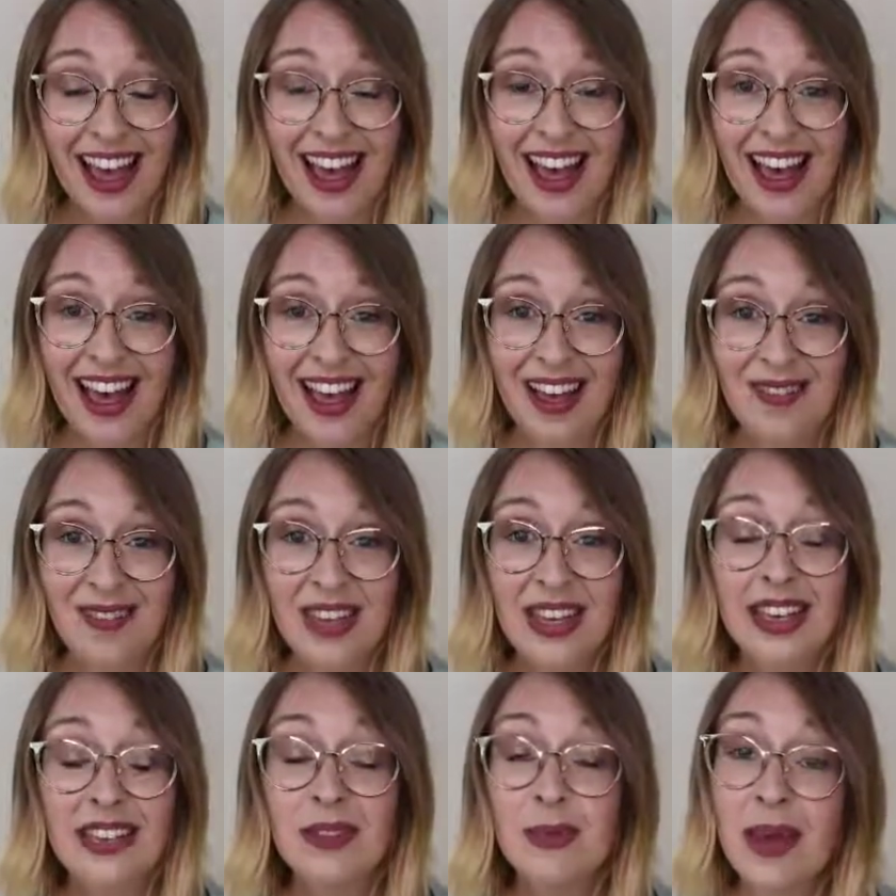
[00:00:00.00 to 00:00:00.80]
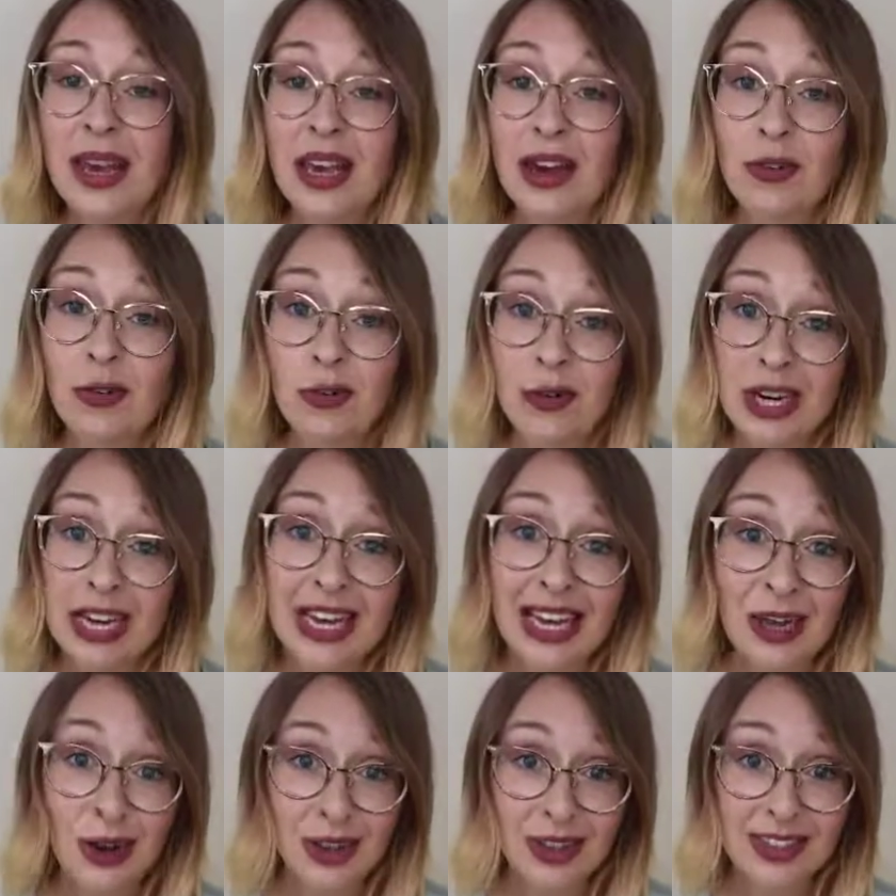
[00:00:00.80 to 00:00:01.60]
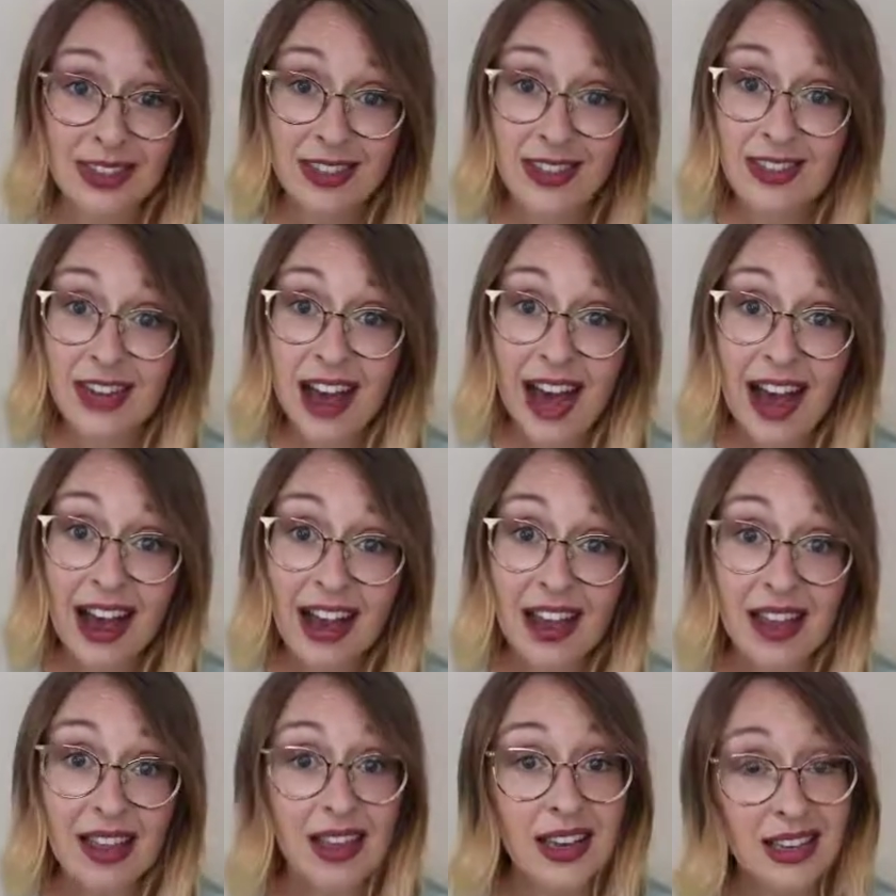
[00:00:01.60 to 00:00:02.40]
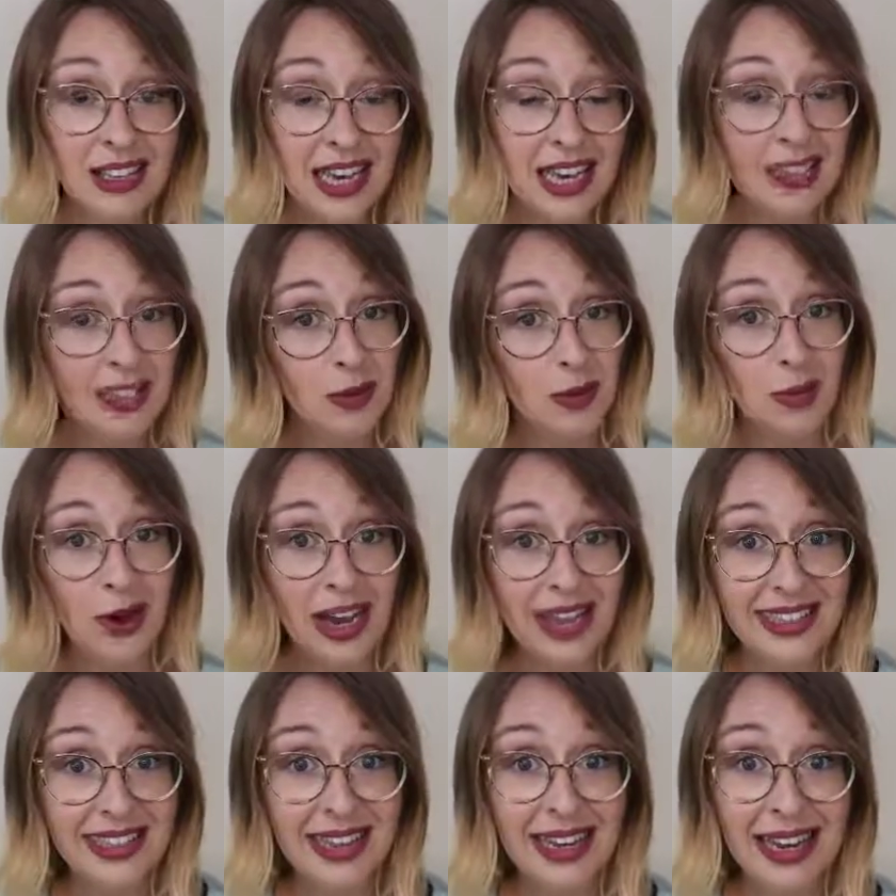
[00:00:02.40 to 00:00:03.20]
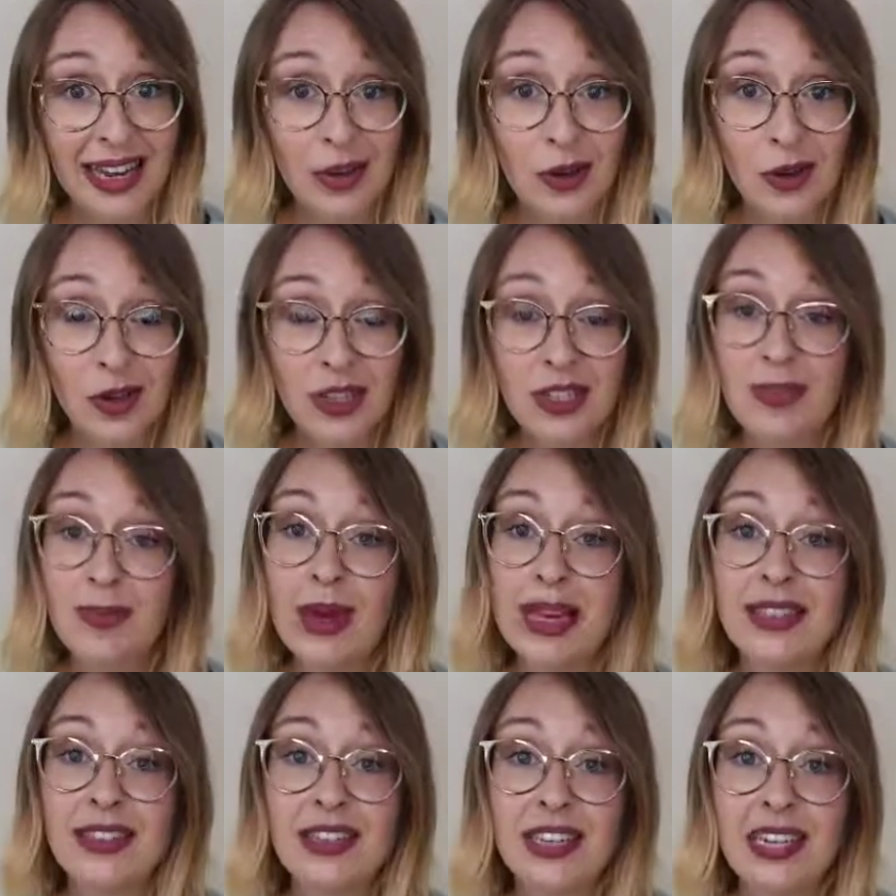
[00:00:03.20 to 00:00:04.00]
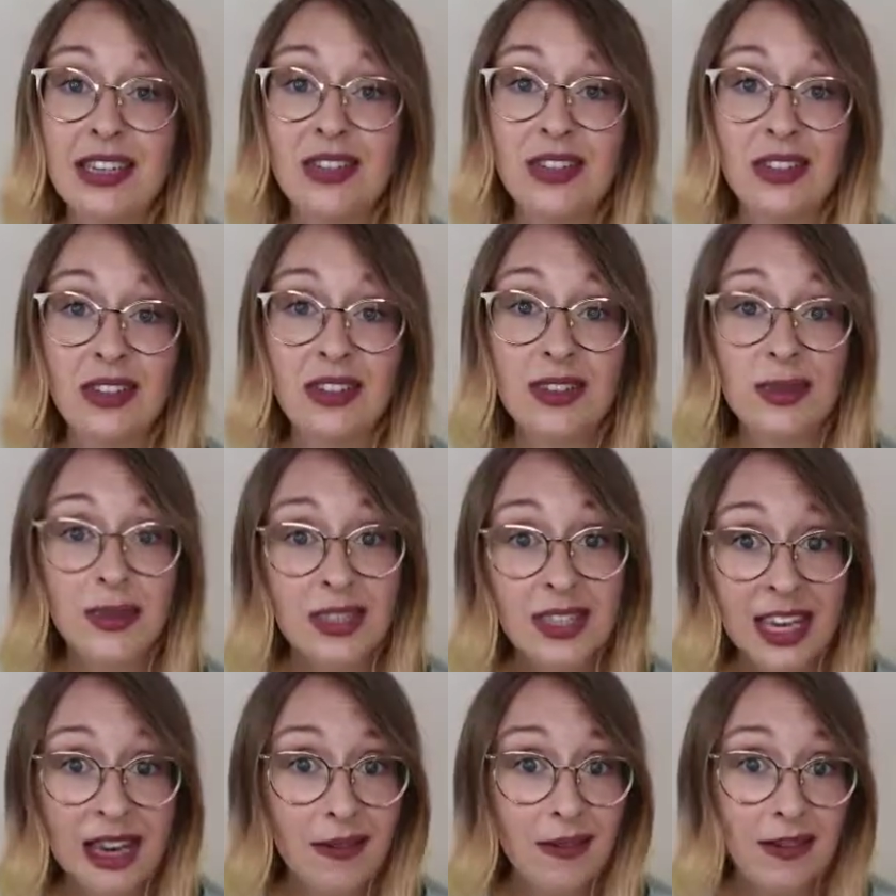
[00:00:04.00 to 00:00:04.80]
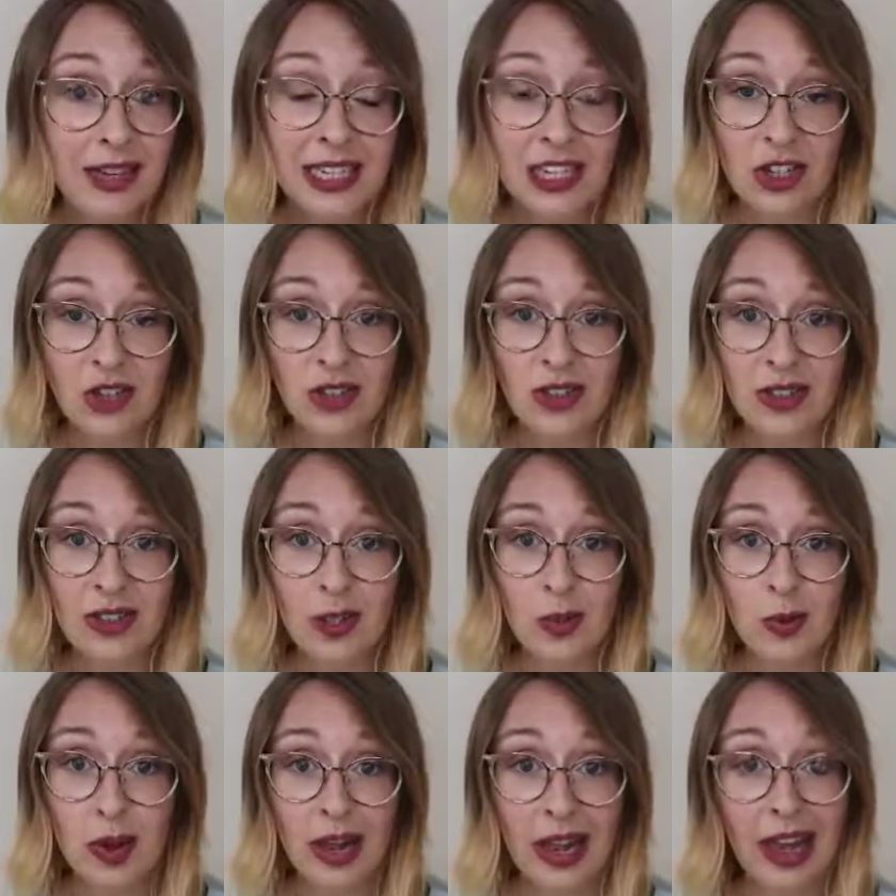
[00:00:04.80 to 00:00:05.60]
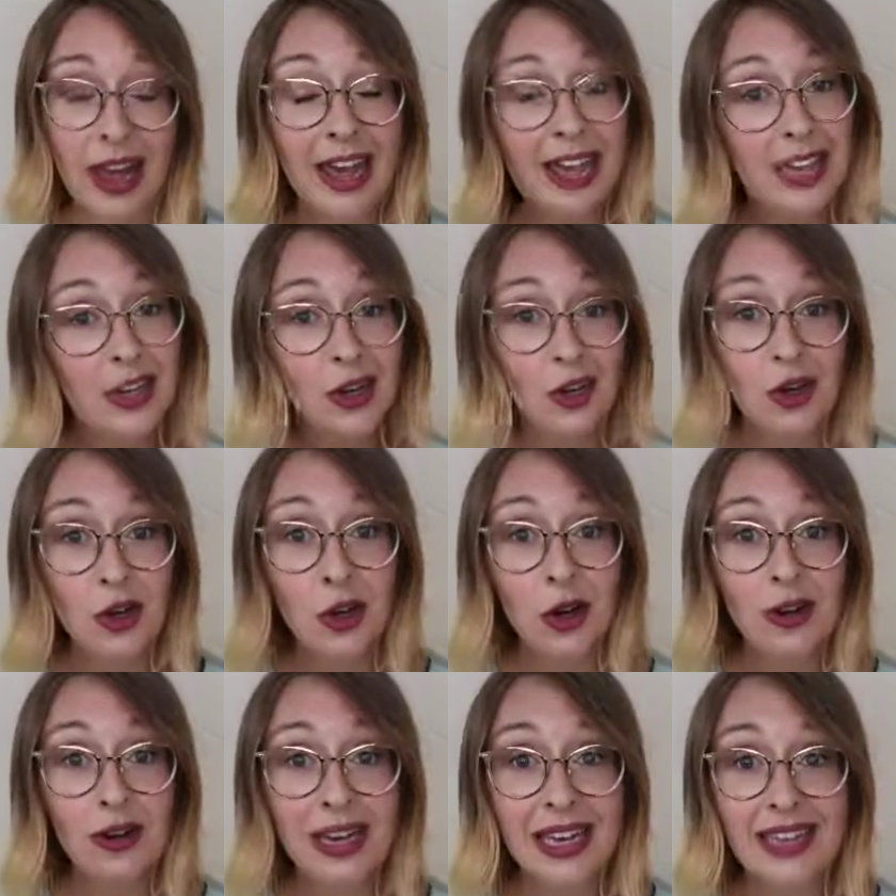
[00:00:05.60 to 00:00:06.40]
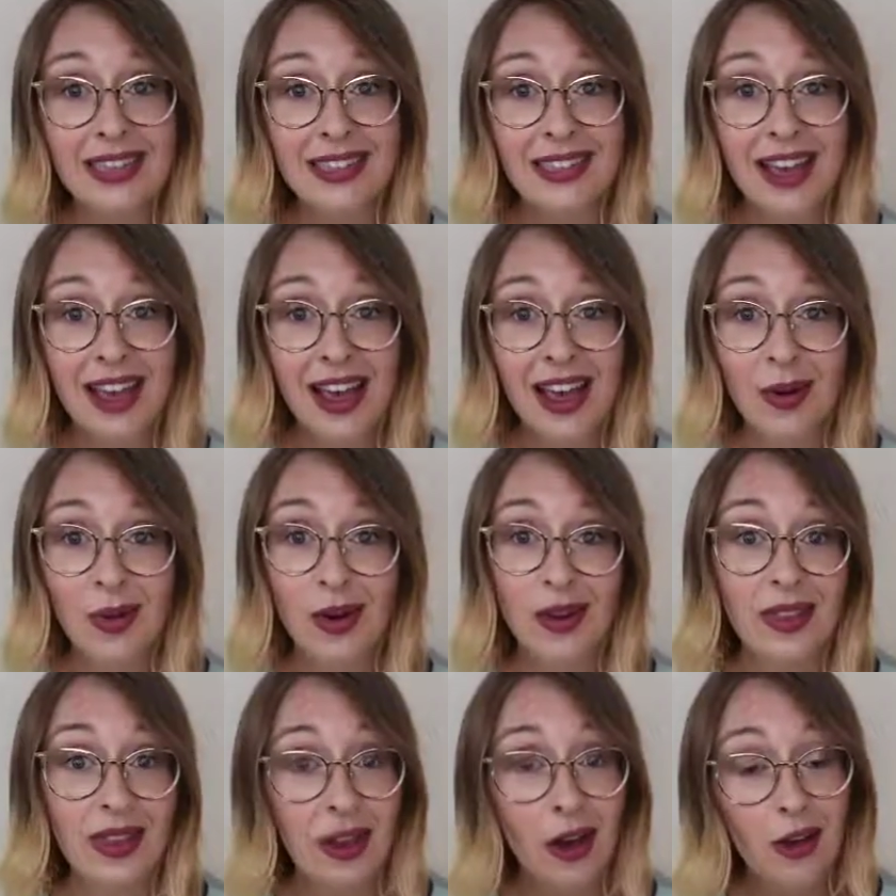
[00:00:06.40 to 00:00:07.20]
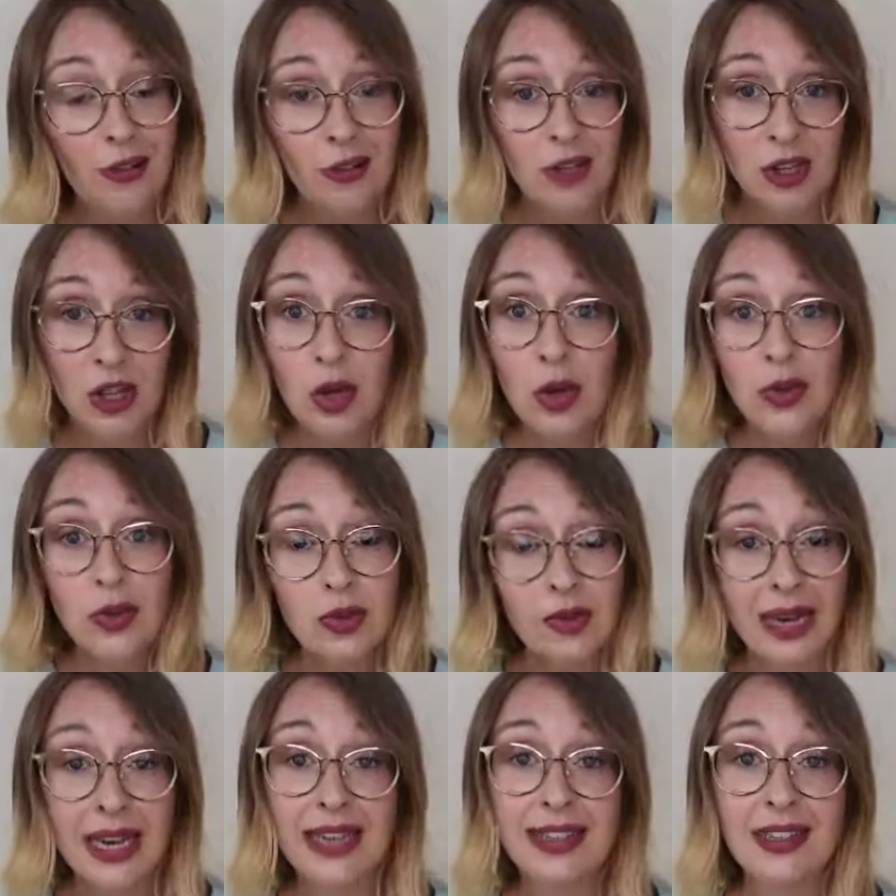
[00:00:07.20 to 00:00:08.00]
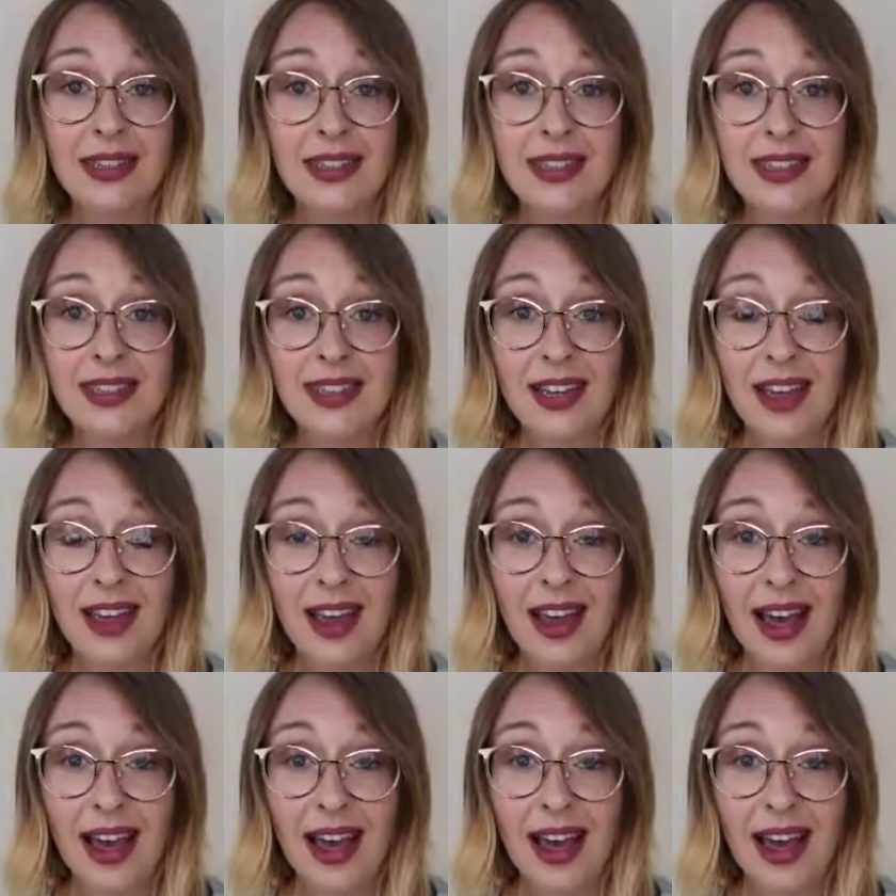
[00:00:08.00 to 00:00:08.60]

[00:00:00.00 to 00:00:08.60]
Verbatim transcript: and these make a really good snack and they taste surprisingly good mixed into some savory dishes as well, like your curries, where they often use raisins.